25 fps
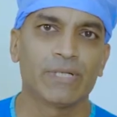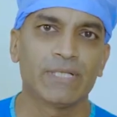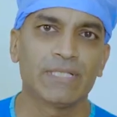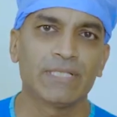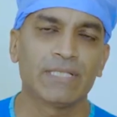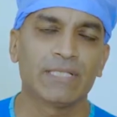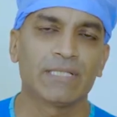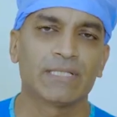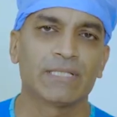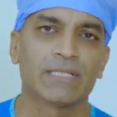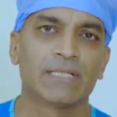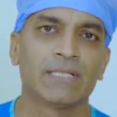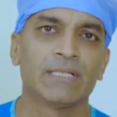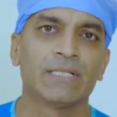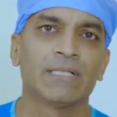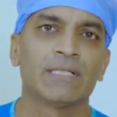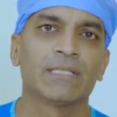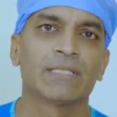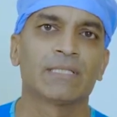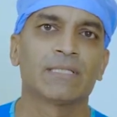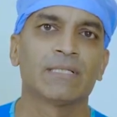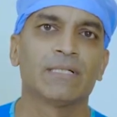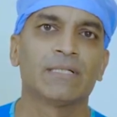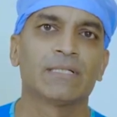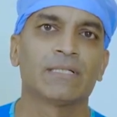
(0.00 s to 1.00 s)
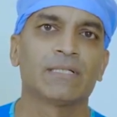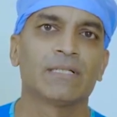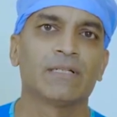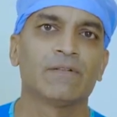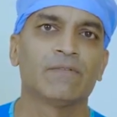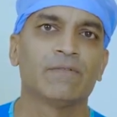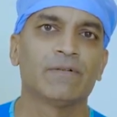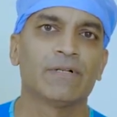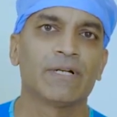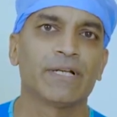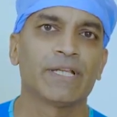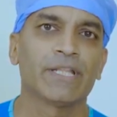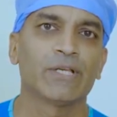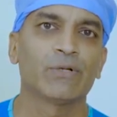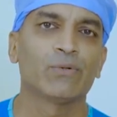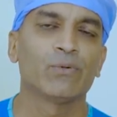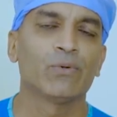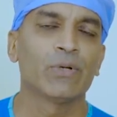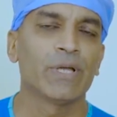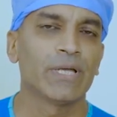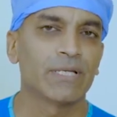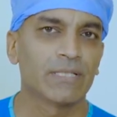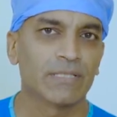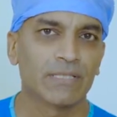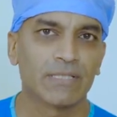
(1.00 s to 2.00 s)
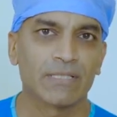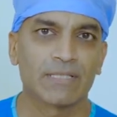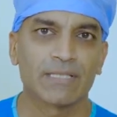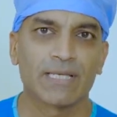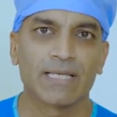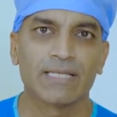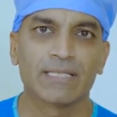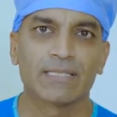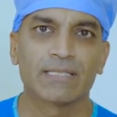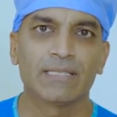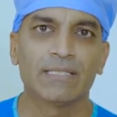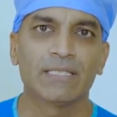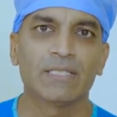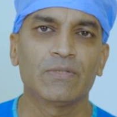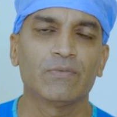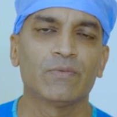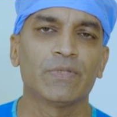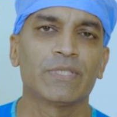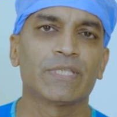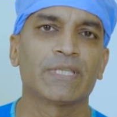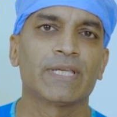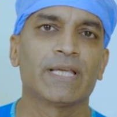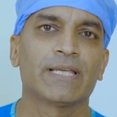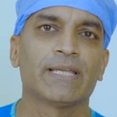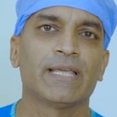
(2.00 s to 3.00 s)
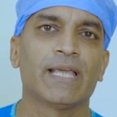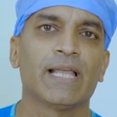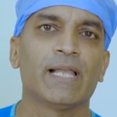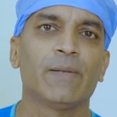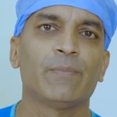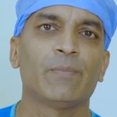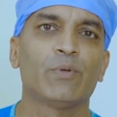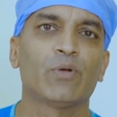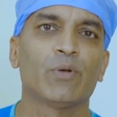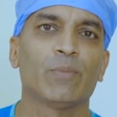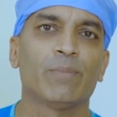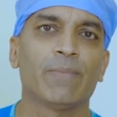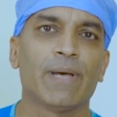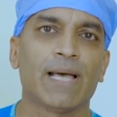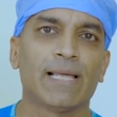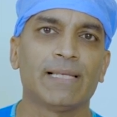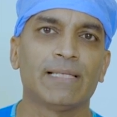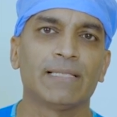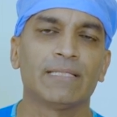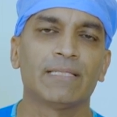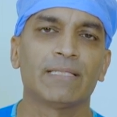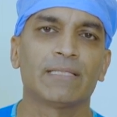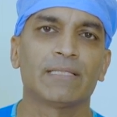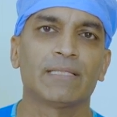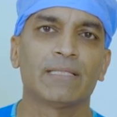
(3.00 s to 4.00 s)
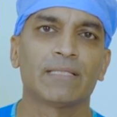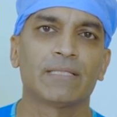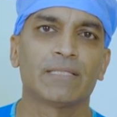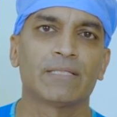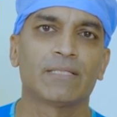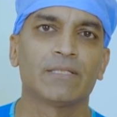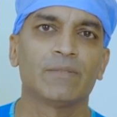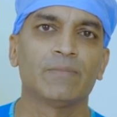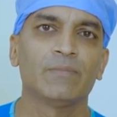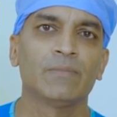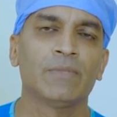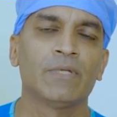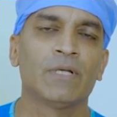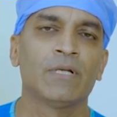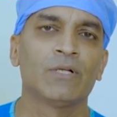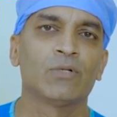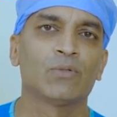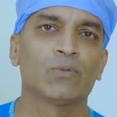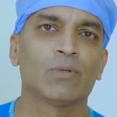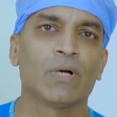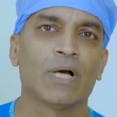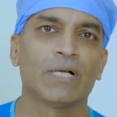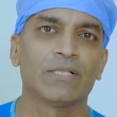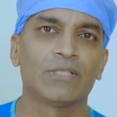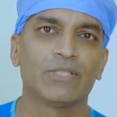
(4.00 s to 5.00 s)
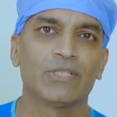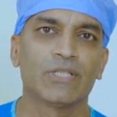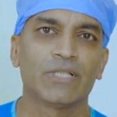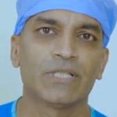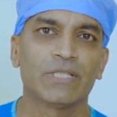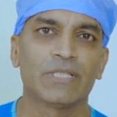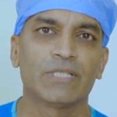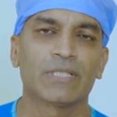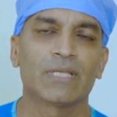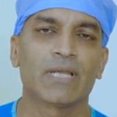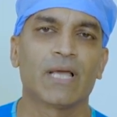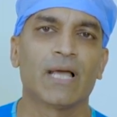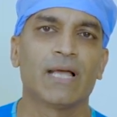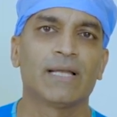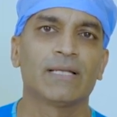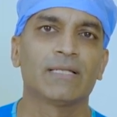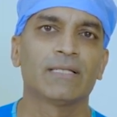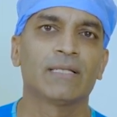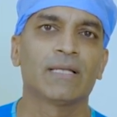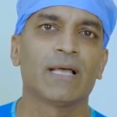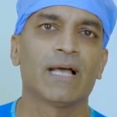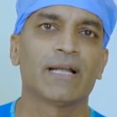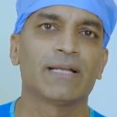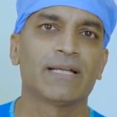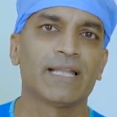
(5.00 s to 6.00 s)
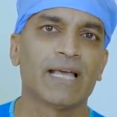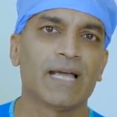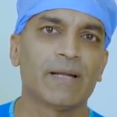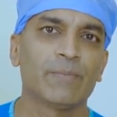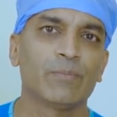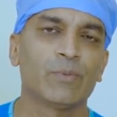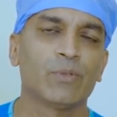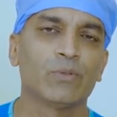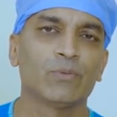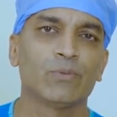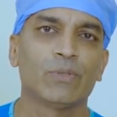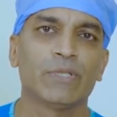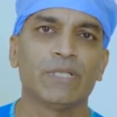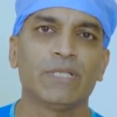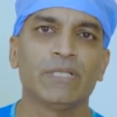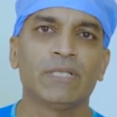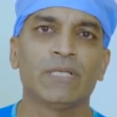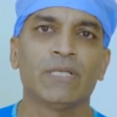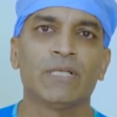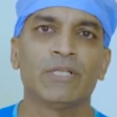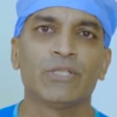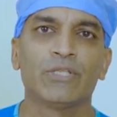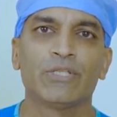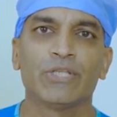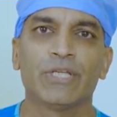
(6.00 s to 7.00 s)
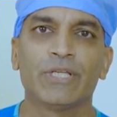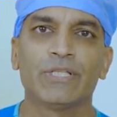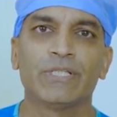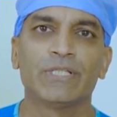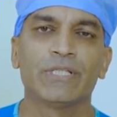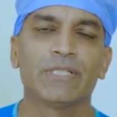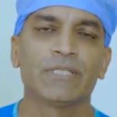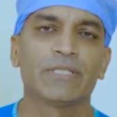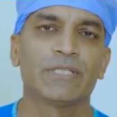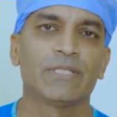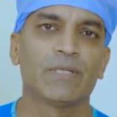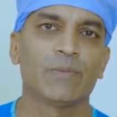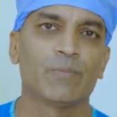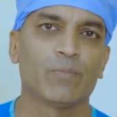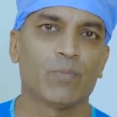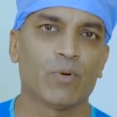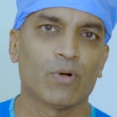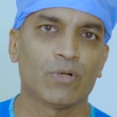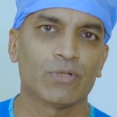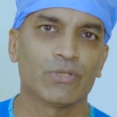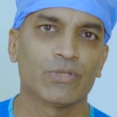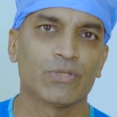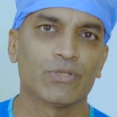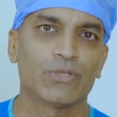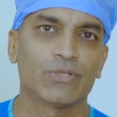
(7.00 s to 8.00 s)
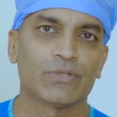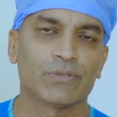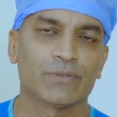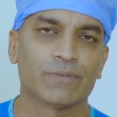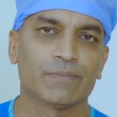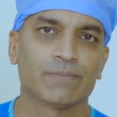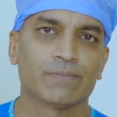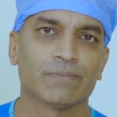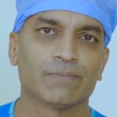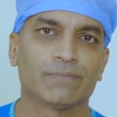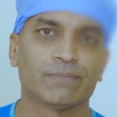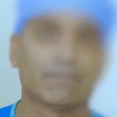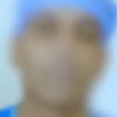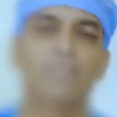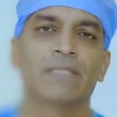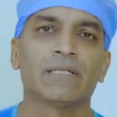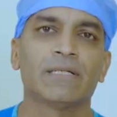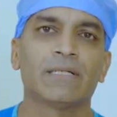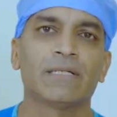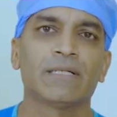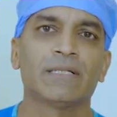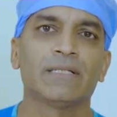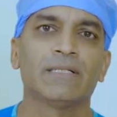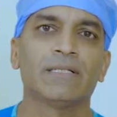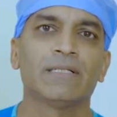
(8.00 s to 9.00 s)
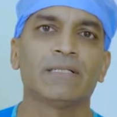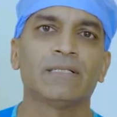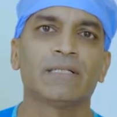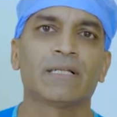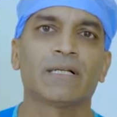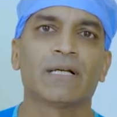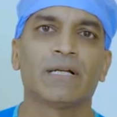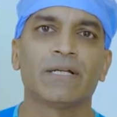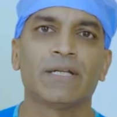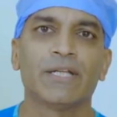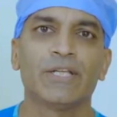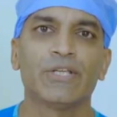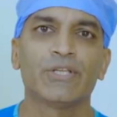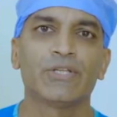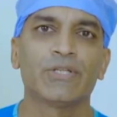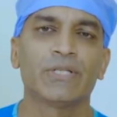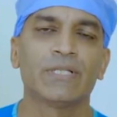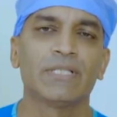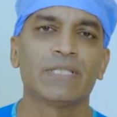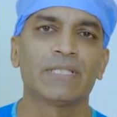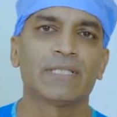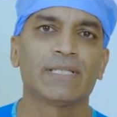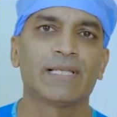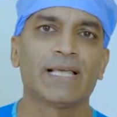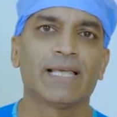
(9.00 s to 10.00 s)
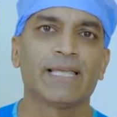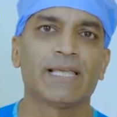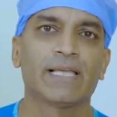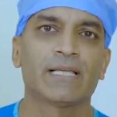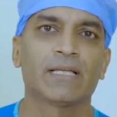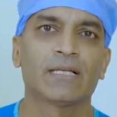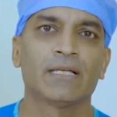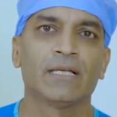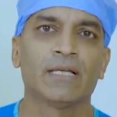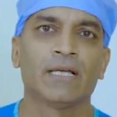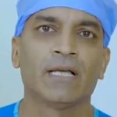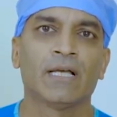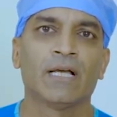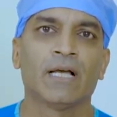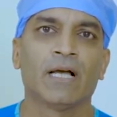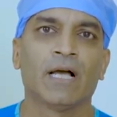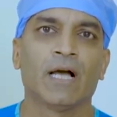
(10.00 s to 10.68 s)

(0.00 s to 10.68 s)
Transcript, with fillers: rest, certain vertigo exercises which can help your balance system to adjust and adapt to the changes in posture. Certain conditions like